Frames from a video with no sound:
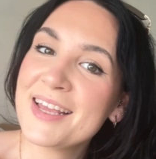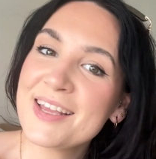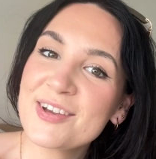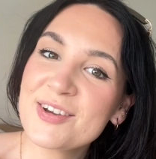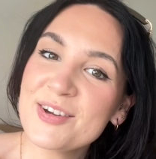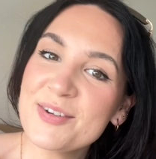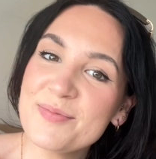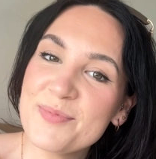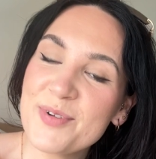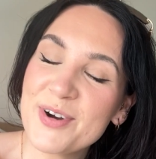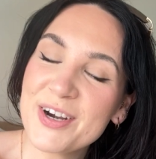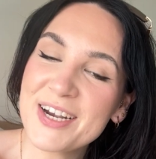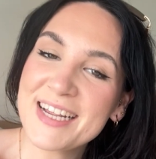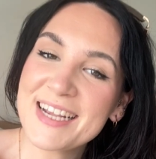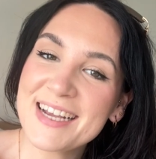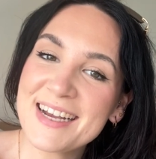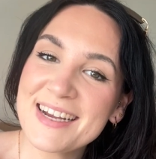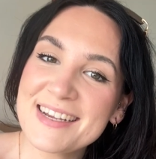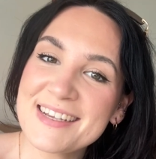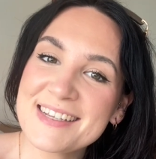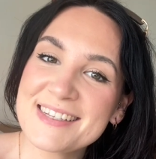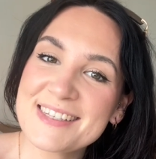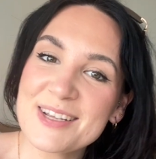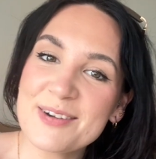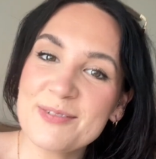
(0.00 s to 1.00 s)
Good morning
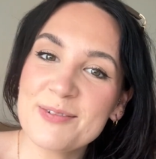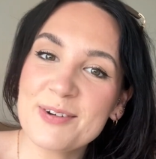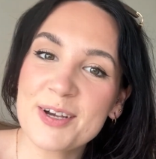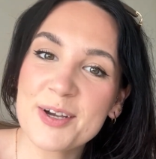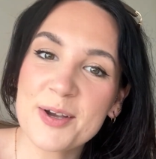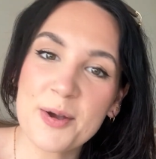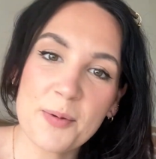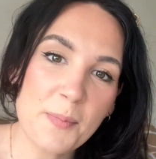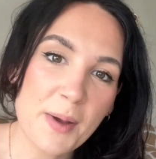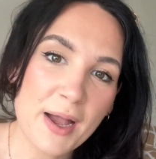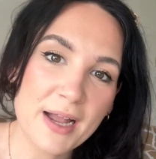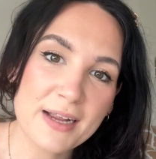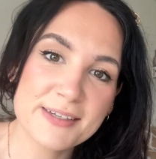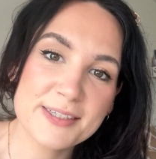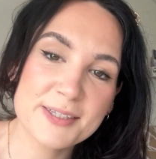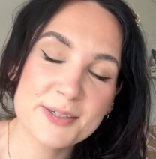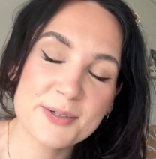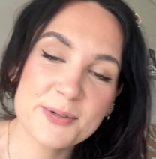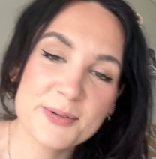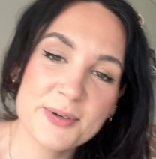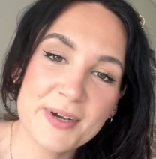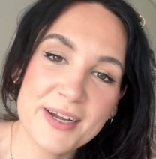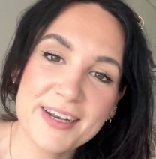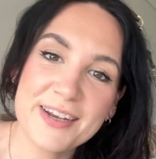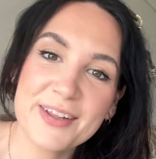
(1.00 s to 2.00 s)
guys and welcome back
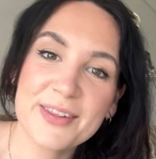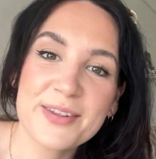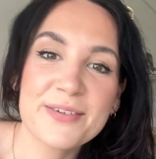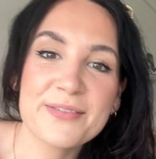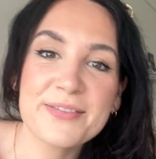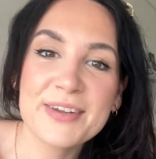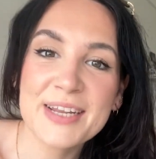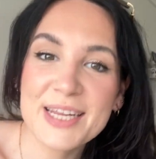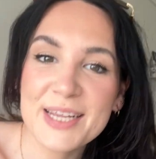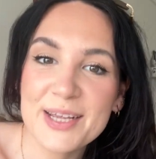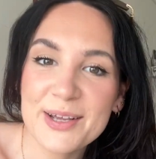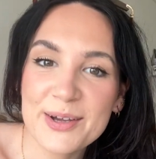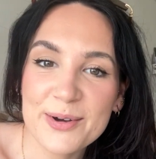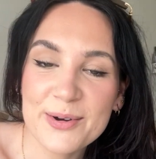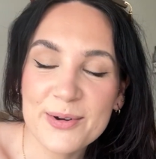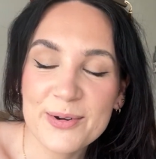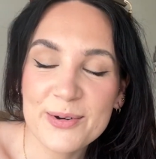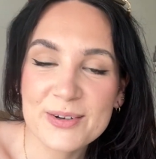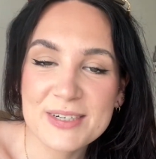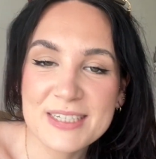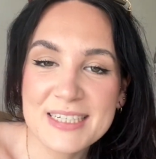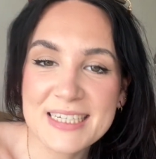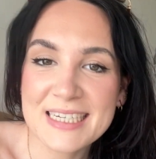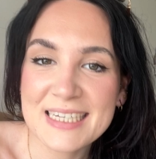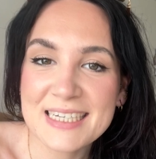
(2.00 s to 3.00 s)
to another
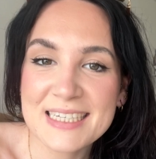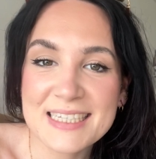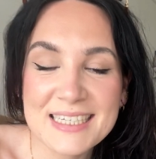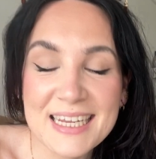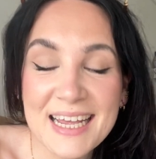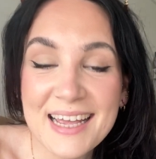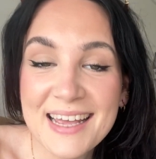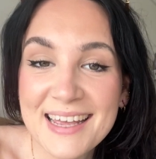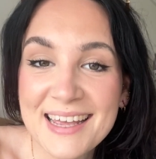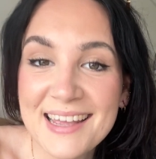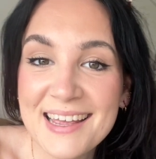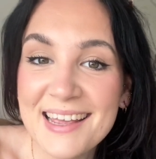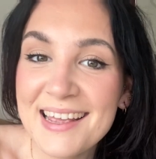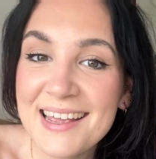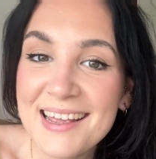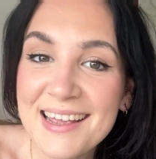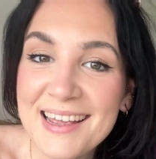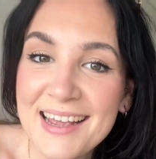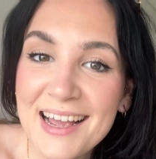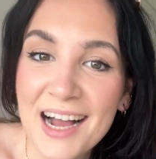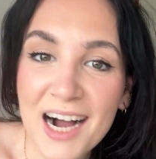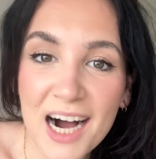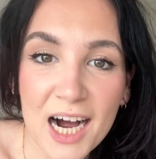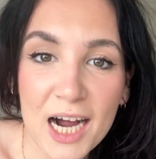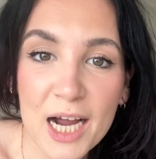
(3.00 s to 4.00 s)
video.
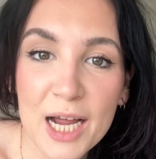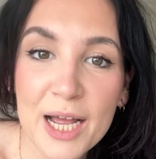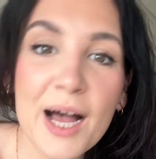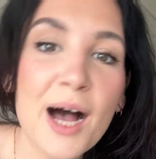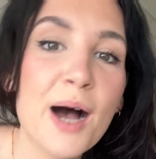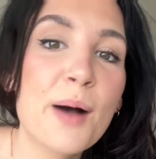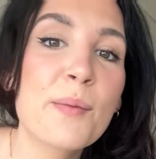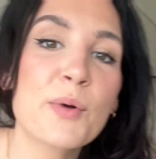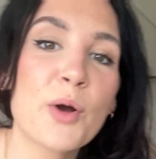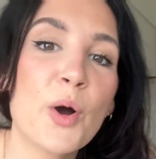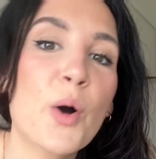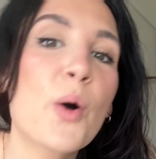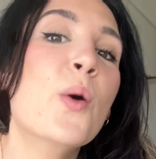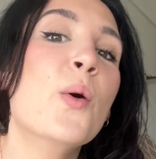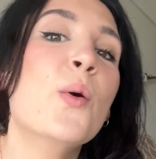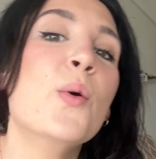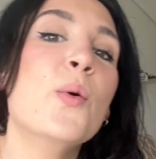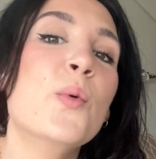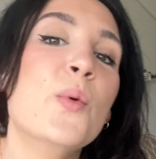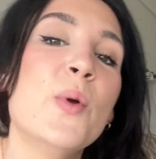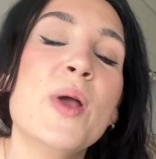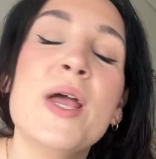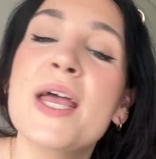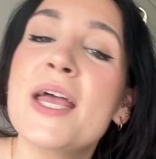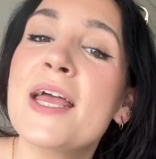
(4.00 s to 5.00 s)
Today I am
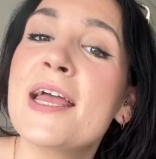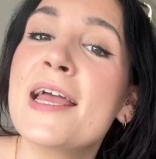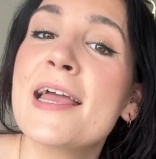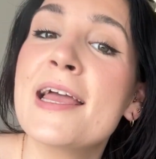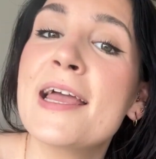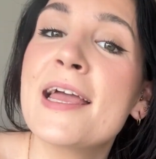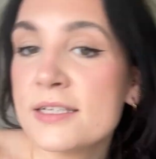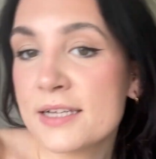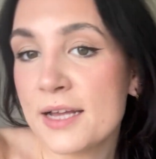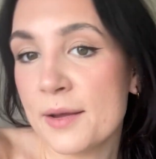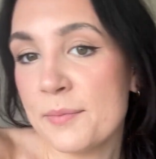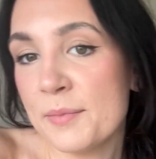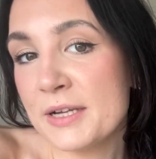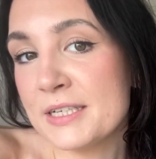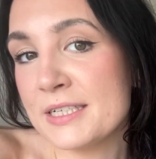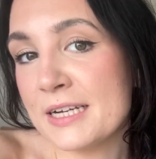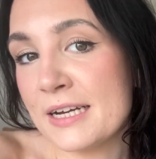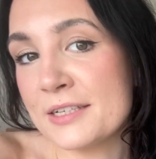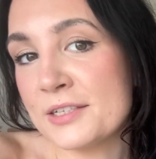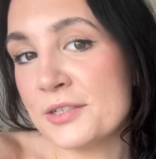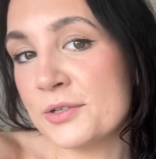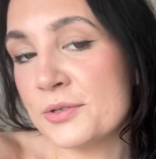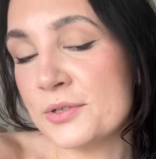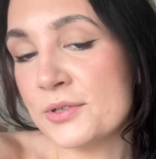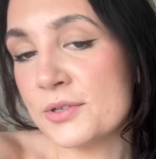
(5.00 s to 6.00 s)
going to get my
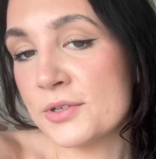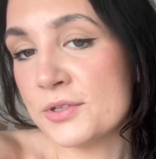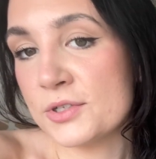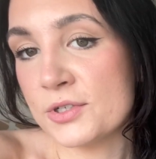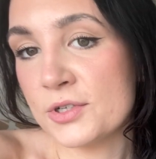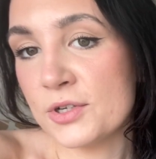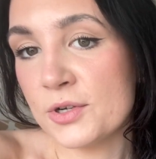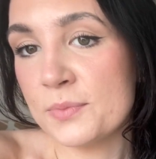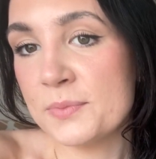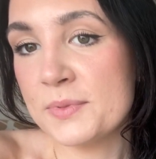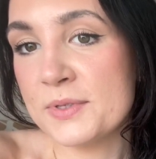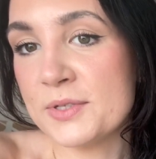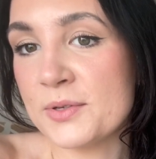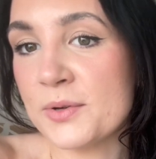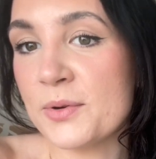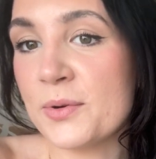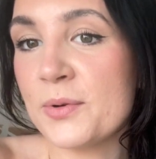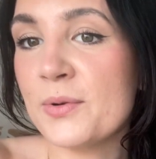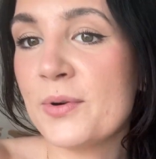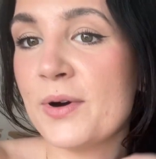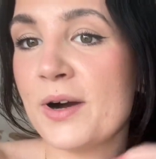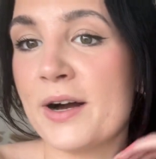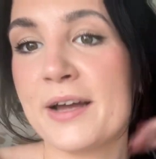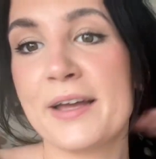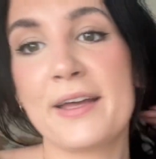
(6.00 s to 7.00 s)
tattoo touched up.
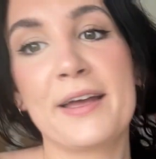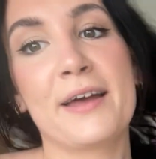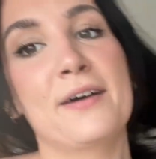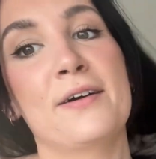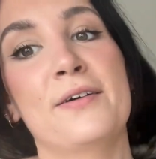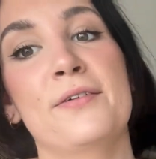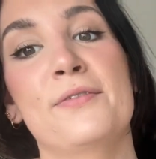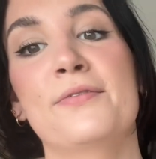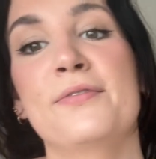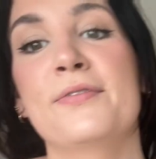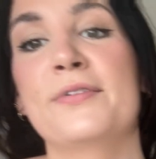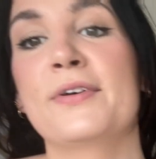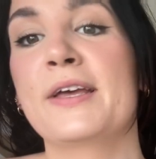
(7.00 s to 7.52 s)
So I have